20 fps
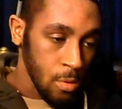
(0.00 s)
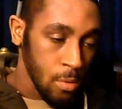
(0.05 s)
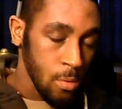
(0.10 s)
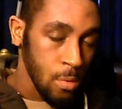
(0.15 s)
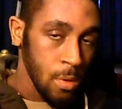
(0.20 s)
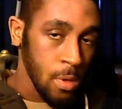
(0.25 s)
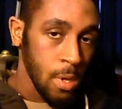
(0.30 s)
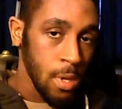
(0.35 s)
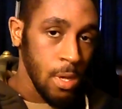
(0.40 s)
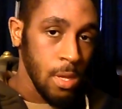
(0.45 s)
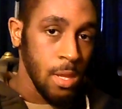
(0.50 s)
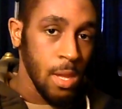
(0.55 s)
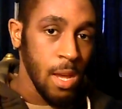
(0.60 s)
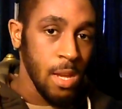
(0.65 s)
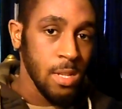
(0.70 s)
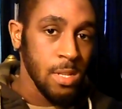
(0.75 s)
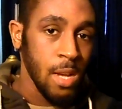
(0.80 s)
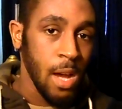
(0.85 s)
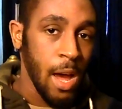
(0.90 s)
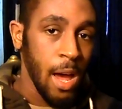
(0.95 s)
So he
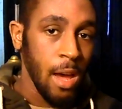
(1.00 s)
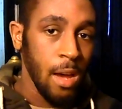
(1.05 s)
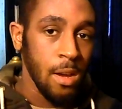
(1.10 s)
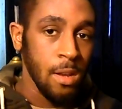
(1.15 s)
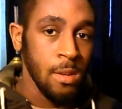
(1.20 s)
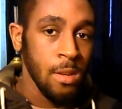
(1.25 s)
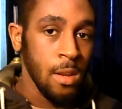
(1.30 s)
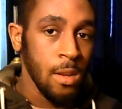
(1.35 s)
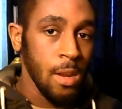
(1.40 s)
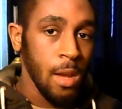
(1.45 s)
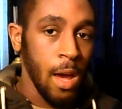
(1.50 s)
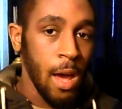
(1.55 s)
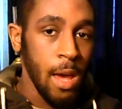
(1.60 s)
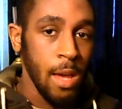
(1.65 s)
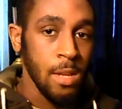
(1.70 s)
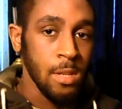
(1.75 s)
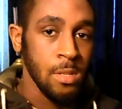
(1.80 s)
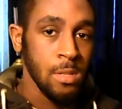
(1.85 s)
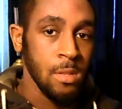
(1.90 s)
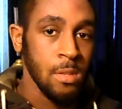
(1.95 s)
that is higher than the
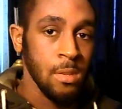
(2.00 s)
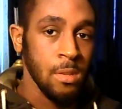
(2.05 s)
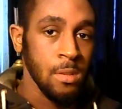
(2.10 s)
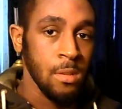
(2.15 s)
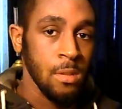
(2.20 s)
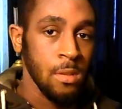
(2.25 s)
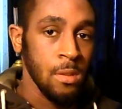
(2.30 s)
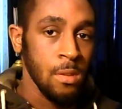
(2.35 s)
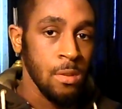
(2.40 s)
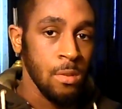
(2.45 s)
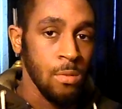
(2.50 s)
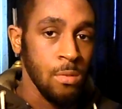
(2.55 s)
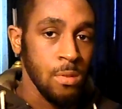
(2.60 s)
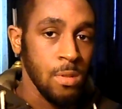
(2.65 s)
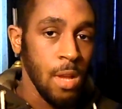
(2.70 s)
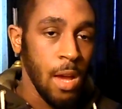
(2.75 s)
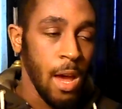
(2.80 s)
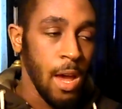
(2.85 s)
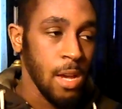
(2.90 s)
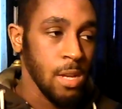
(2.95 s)
highest,
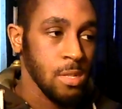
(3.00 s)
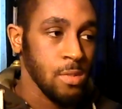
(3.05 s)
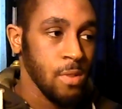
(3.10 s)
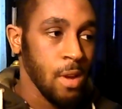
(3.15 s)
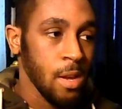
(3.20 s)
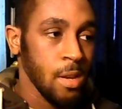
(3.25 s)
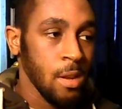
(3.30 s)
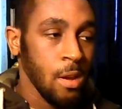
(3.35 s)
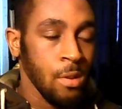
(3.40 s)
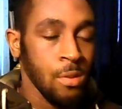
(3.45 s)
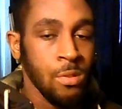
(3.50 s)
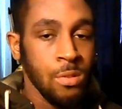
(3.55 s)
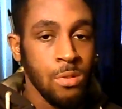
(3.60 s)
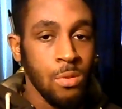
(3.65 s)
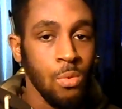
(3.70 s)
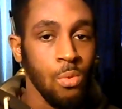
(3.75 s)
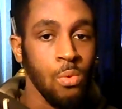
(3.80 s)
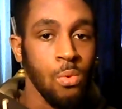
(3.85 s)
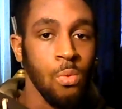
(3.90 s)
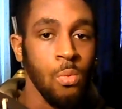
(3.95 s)
who's the highest right now?
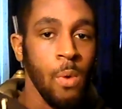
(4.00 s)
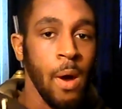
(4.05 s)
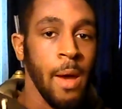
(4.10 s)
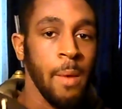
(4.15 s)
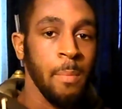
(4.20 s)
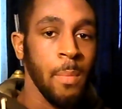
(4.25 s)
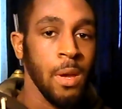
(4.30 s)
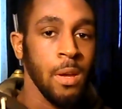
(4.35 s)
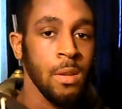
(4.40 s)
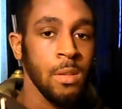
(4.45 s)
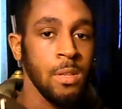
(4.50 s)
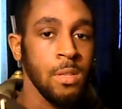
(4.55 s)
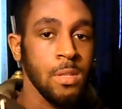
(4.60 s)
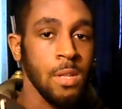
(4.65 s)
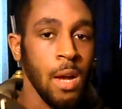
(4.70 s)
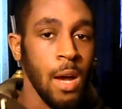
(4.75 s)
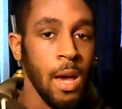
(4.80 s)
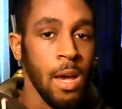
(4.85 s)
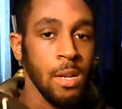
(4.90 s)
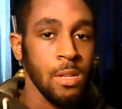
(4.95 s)
The so-called white man,
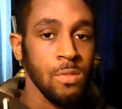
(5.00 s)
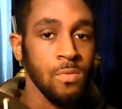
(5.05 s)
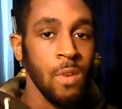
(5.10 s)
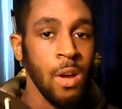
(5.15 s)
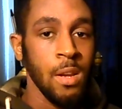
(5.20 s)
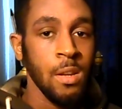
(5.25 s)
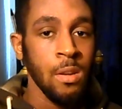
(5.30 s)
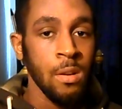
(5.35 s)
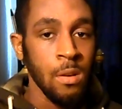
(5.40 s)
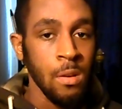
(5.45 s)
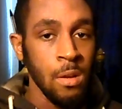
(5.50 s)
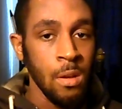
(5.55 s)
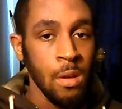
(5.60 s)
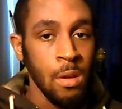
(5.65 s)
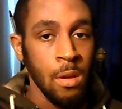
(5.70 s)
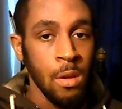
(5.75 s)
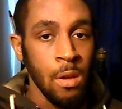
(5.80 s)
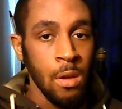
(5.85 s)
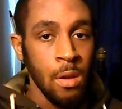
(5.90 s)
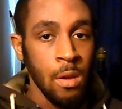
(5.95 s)
he's the highest right now.
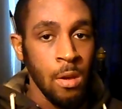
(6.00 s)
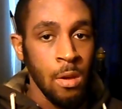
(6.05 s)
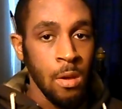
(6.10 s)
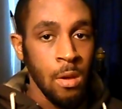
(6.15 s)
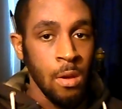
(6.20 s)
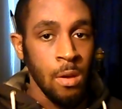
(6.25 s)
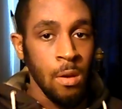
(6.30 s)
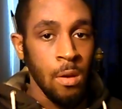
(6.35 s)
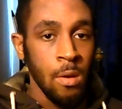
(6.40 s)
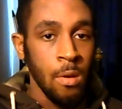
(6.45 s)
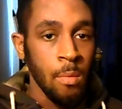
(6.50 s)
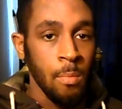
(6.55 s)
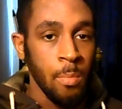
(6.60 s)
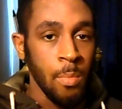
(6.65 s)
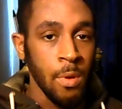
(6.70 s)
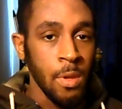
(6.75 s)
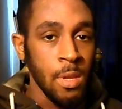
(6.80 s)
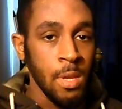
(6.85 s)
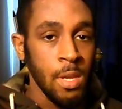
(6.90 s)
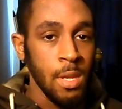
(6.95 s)

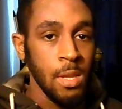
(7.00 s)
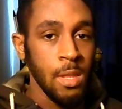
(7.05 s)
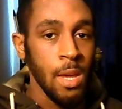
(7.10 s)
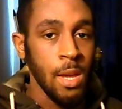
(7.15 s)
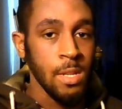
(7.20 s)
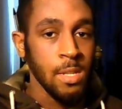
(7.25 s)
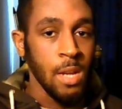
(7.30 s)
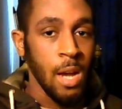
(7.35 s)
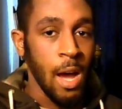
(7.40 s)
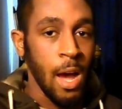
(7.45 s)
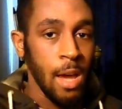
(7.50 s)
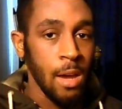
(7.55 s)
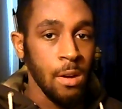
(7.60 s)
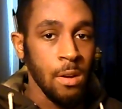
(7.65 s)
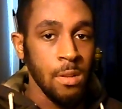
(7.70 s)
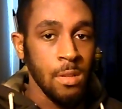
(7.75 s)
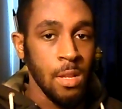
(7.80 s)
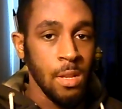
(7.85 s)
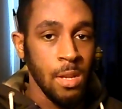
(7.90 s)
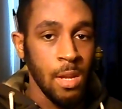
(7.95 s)
But he that is
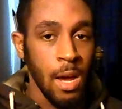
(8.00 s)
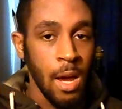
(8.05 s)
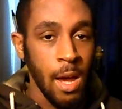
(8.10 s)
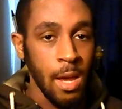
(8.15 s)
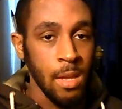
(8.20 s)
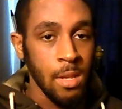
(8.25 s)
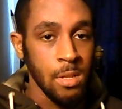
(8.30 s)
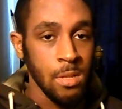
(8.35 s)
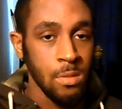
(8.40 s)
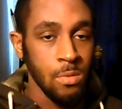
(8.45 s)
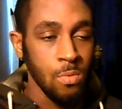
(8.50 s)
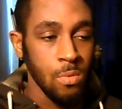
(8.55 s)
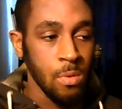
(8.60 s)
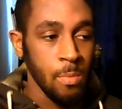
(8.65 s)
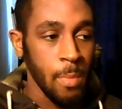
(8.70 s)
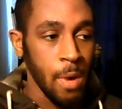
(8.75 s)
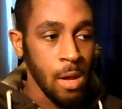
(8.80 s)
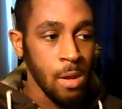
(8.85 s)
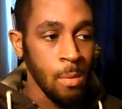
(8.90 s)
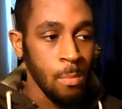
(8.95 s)
higher than the highest,
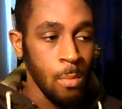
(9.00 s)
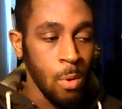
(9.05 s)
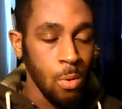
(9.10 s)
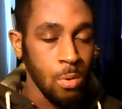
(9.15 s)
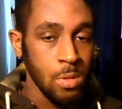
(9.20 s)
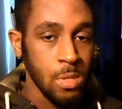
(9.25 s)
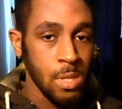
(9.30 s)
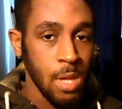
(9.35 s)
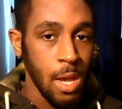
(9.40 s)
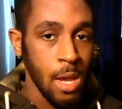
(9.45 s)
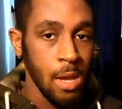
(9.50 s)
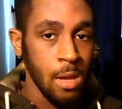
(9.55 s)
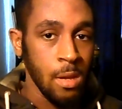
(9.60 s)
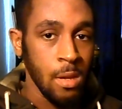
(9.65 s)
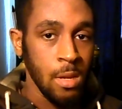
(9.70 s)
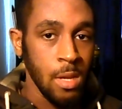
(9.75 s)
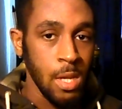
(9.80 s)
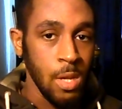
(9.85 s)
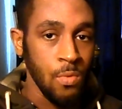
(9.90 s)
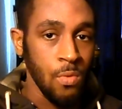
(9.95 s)
talking about the Most
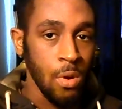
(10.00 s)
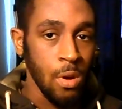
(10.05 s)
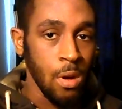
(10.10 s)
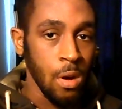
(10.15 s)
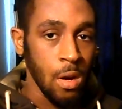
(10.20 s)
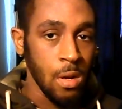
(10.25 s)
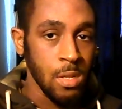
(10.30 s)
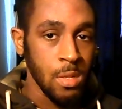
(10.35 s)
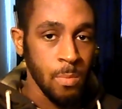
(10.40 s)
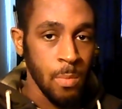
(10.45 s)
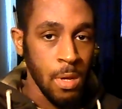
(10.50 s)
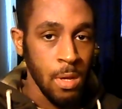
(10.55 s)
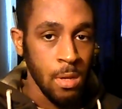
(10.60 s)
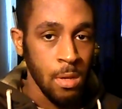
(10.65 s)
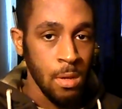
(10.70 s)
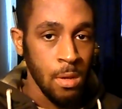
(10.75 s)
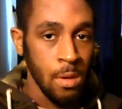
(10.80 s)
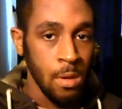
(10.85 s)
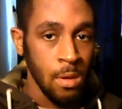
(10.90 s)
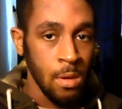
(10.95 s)
High, he regards,
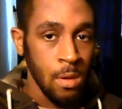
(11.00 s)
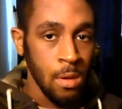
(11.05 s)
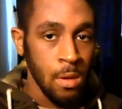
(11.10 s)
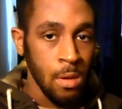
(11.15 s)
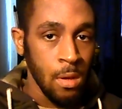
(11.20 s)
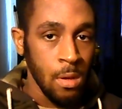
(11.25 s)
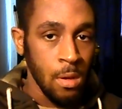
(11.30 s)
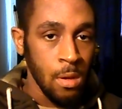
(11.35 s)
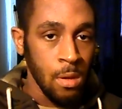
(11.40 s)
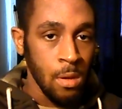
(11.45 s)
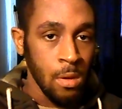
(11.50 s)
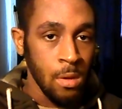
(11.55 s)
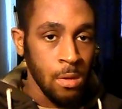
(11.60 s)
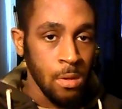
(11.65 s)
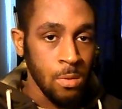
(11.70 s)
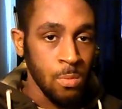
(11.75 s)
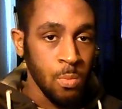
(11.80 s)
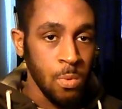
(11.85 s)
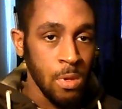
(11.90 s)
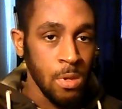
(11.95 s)
man.
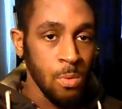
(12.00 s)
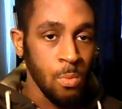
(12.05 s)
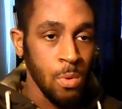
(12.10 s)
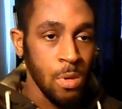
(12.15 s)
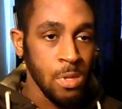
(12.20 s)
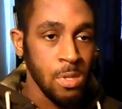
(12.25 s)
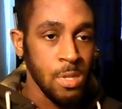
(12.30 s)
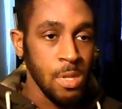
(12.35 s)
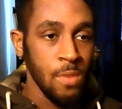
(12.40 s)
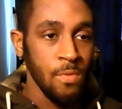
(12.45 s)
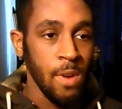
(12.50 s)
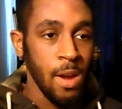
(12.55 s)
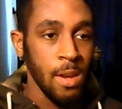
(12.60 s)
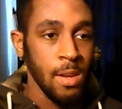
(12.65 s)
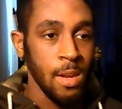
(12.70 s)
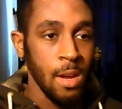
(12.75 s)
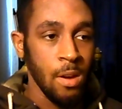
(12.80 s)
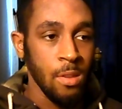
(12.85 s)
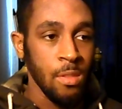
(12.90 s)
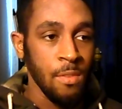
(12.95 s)
Because we're seeing
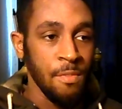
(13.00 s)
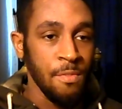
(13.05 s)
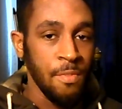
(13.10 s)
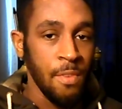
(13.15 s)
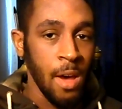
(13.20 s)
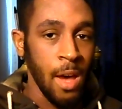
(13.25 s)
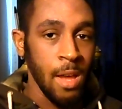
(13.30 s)
right now the